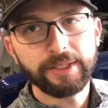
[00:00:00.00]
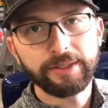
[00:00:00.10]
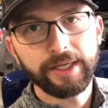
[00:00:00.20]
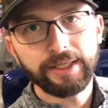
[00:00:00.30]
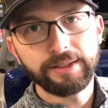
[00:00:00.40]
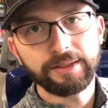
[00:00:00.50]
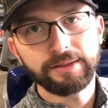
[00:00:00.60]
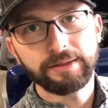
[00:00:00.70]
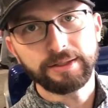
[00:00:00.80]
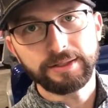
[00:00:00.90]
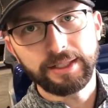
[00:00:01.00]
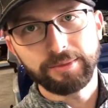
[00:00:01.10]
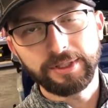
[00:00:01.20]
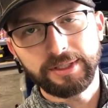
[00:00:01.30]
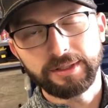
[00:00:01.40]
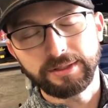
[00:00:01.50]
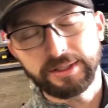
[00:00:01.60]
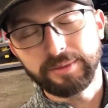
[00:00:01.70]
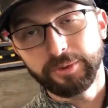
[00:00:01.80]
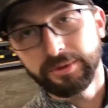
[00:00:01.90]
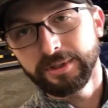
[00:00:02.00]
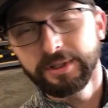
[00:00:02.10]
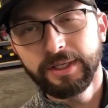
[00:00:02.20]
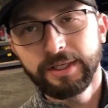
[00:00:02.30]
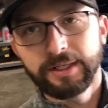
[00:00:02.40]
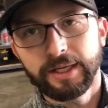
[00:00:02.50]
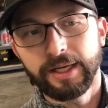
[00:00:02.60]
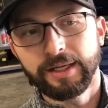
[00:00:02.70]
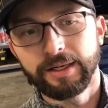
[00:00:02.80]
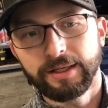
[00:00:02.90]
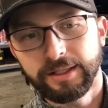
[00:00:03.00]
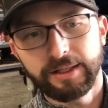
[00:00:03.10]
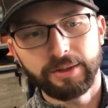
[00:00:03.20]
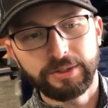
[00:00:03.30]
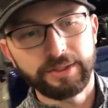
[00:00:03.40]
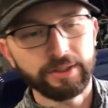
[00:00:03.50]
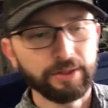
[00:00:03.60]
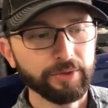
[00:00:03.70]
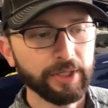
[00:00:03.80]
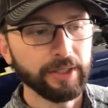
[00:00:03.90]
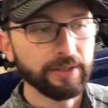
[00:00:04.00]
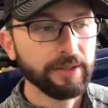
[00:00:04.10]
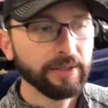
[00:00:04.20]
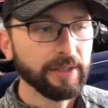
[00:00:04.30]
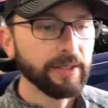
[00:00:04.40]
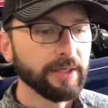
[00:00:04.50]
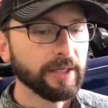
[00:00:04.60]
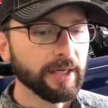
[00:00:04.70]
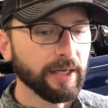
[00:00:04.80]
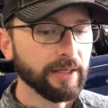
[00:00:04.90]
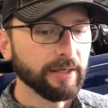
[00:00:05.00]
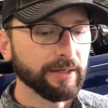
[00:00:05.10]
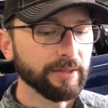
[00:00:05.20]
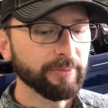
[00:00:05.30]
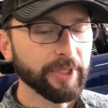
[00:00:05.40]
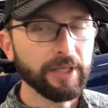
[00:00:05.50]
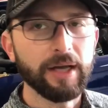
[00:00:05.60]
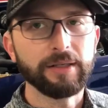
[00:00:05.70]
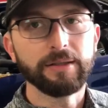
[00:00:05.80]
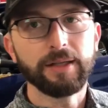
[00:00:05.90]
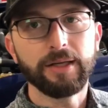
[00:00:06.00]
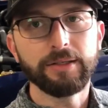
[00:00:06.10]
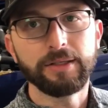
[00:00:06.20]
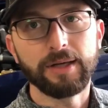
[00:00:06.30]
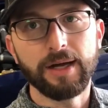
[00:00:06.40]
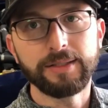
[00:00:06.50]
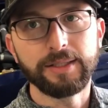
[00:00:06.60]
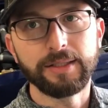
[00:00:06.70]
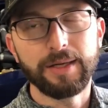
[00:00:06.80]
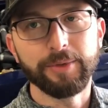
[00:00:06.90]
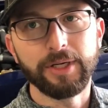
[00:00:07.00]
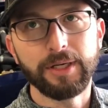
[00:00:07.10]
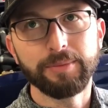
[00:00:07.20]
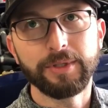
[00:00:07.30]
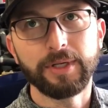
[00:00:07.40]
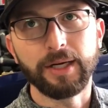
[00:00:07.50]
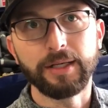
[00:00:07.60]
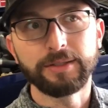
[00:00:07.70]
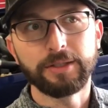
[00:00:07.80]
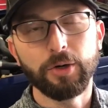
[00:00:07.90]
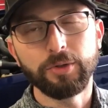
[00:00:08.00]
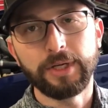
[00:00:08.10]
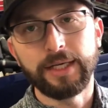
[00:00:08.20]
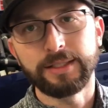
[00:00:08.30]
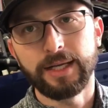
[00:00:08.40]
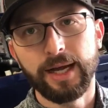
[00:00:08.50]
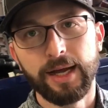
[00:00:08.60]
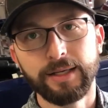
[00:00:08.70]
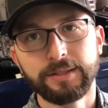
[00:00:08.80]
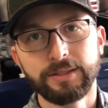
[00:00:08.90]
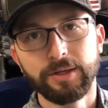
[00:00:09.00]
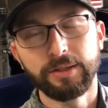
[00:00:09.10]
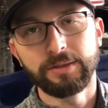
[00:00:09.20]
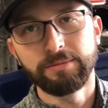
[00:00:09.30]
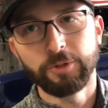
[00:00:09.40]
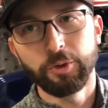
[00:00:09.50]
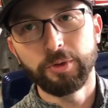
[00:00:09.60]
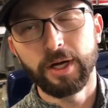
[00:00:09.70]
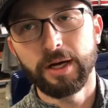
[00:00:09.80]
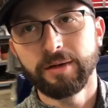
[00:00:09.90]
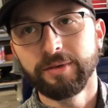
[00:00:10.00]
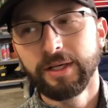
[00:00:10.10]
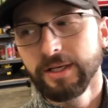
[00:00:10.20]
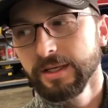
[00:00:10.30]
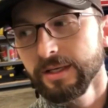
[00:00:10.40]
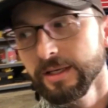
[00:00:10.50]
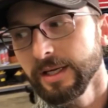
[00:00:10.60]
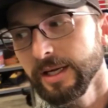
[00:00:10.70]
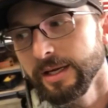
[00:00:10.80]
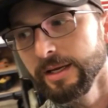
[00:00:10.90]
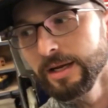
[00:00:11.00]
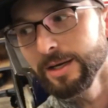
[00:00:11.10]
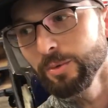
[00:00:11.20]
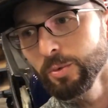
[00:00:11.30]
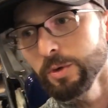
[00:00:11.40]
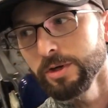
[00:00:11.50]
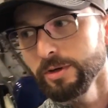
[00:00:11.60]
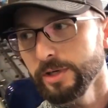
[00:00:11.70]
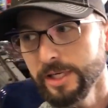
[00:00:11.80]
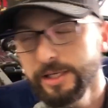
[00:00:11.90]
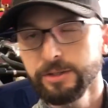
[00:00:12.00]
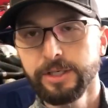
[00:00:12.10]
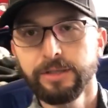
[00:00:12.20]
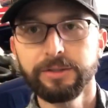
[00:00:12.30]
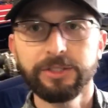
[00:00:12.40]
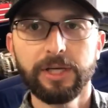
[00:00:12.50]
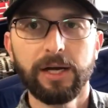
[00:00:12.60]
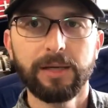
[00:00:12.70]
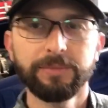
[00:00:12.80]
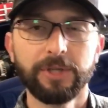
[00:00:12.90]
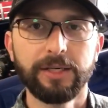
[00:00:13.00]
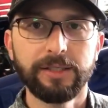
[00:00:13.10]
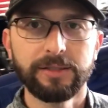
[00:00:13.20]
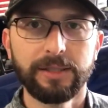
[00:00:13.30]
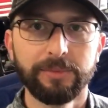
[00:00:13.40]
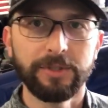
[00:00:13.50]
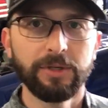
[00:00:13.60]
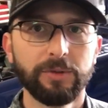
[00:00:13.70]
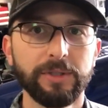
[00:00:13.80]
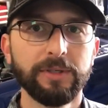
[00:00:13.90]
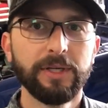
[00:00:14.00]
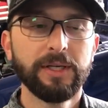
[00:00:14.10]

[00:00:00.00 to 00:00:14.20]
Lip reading: tailgate assembled and get those stuck on there. And there'll be a lot of good content coming up. It's colder outside. It's starting to cool off, and we're working on a heater here in the shop, trying to get something going.